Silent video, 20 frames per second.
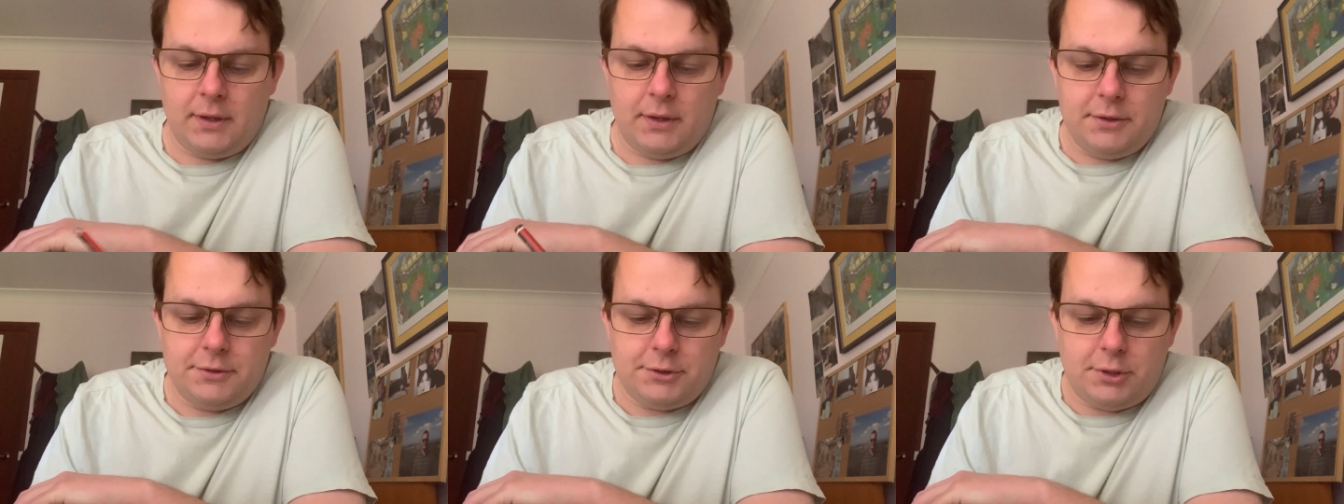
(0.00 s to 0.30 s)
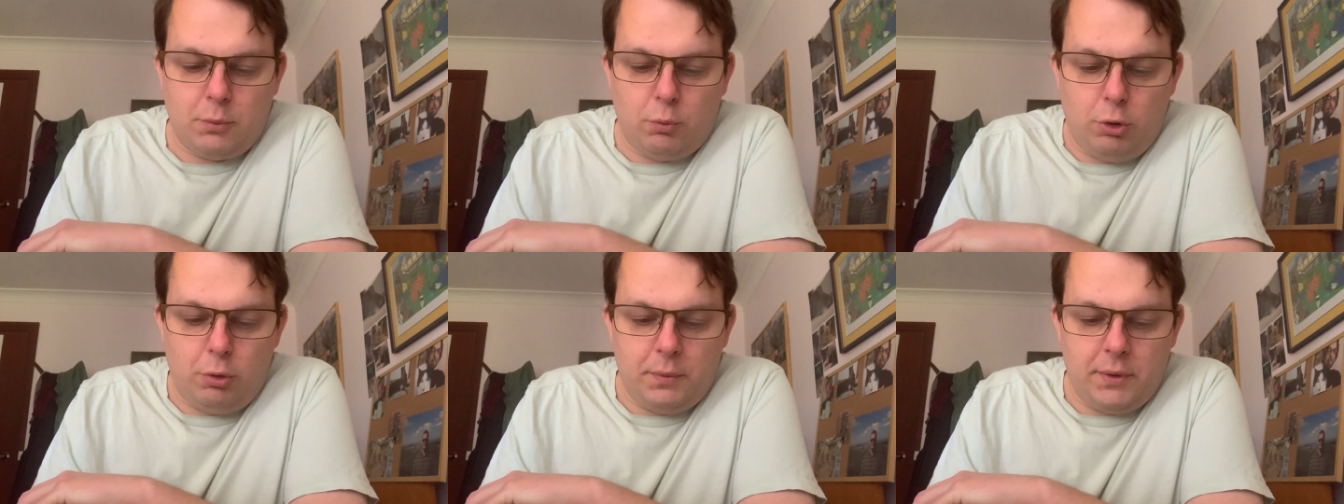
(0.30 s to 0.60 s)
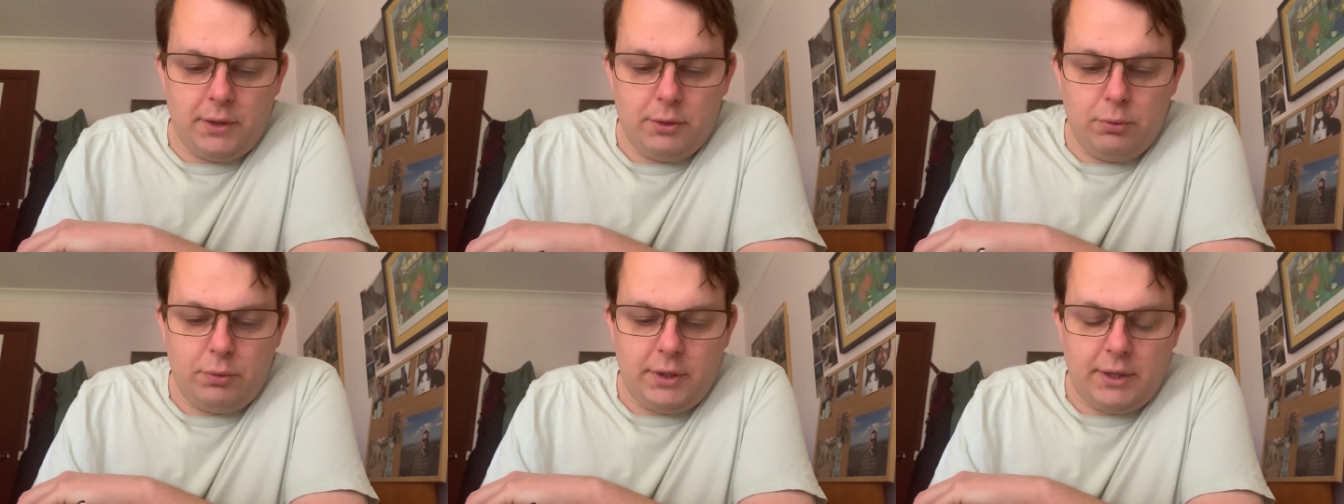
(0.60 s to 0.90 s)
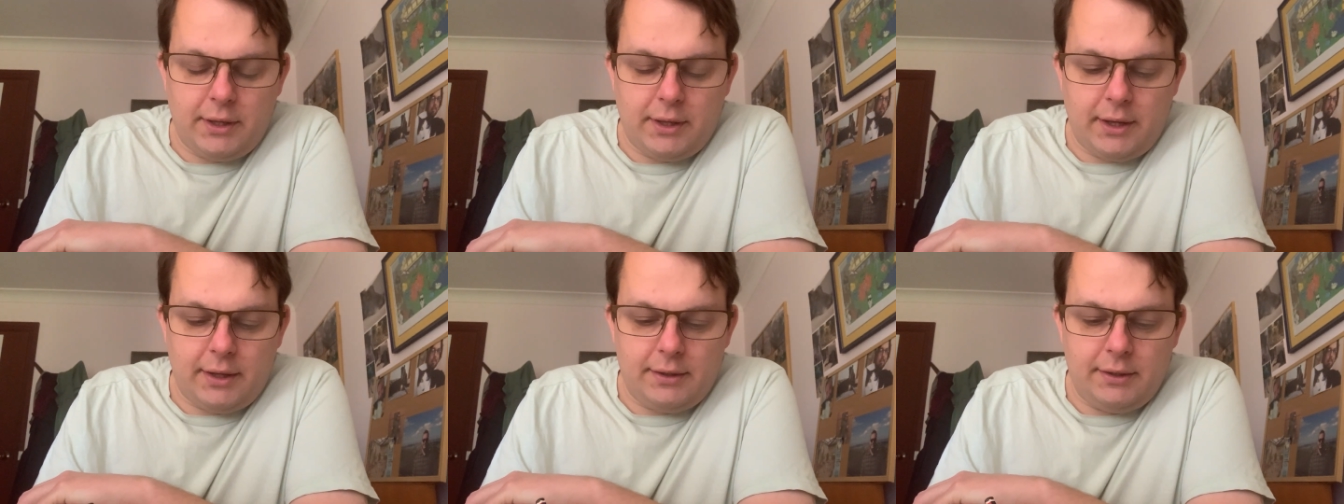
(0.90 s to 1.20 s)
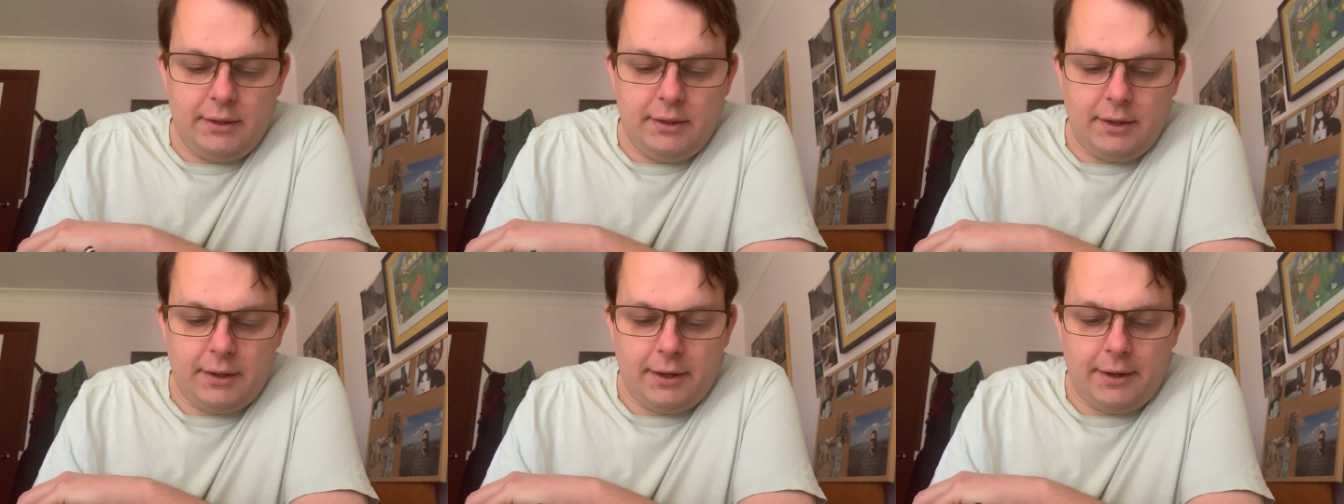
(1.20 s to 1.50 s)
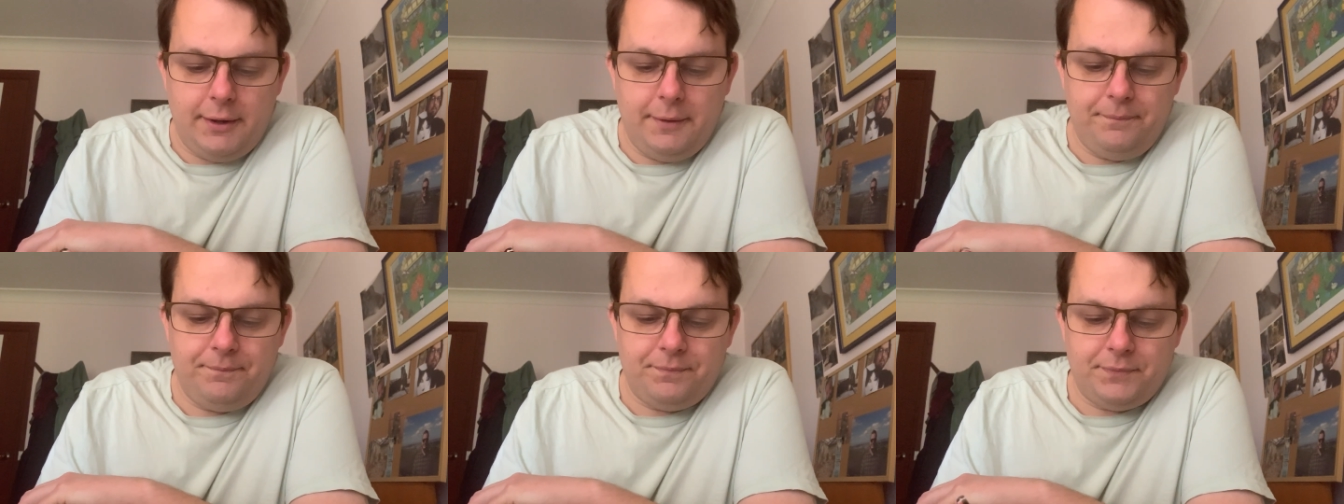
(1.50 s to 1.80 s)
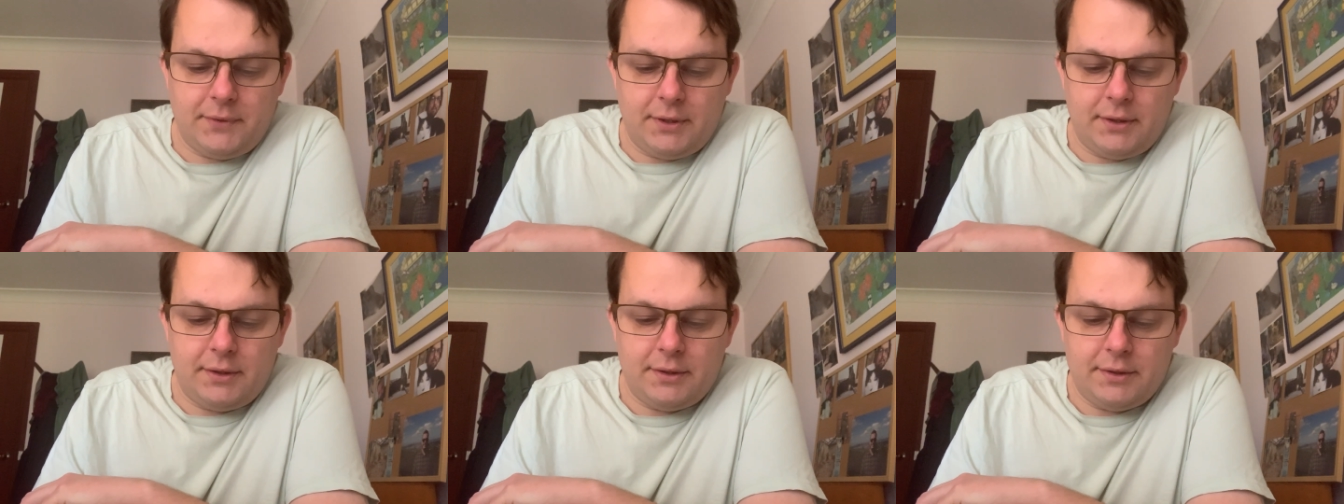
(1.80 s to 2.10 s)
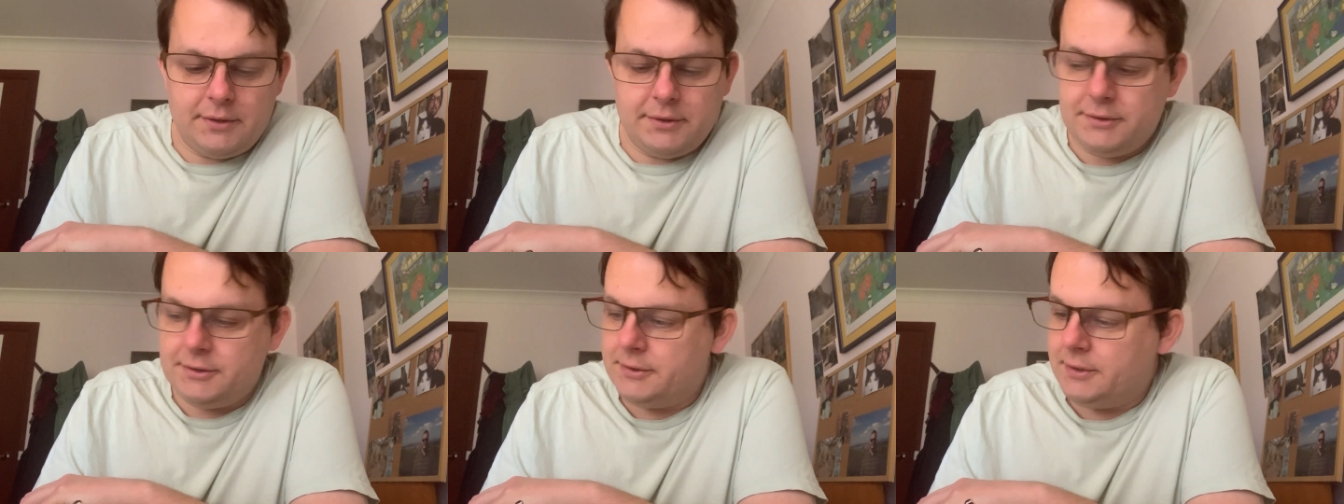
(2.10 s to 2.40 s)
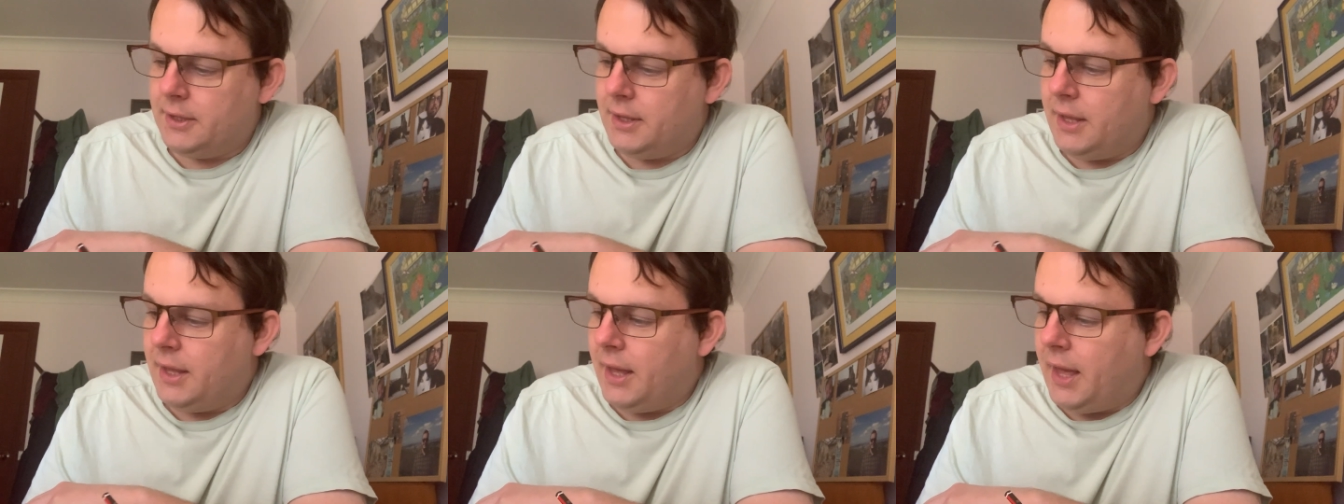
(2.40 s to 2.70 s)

So what we're looking at here is,